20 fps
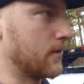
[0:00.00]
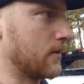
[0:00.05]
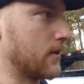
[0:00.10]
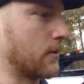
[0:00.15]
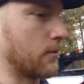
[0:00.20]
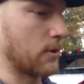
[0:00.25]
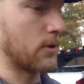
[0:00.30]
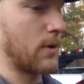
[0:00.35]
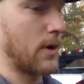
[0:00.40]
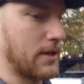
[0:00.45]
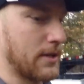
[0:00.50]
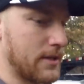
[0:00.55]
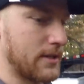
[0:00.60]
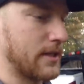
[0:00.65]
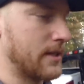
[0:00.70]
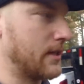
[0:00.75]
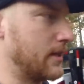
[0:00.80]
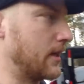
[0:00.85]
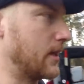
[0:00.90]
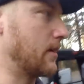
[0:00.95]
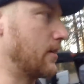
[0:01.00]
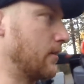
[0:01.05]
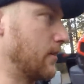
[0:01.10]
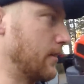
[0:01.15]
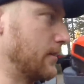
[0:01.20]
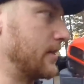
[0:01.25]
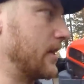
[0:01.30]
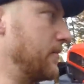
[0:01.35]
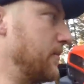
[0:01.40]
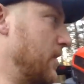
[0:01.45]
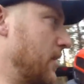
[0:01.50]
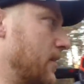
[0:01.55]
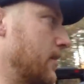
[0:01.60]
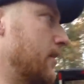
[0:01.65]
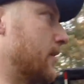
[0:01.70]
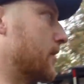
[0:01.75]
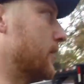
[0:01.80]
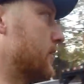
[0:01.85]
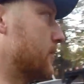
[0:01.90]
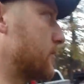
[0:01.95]
that requires a CDL is hitting me on
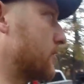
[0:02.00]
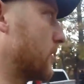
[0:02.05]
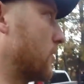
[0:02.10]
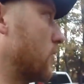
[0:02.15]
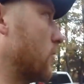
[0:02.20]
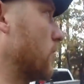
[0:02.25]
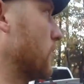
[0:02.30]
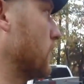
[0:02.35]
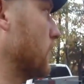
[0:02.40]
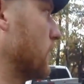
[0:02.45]
here. So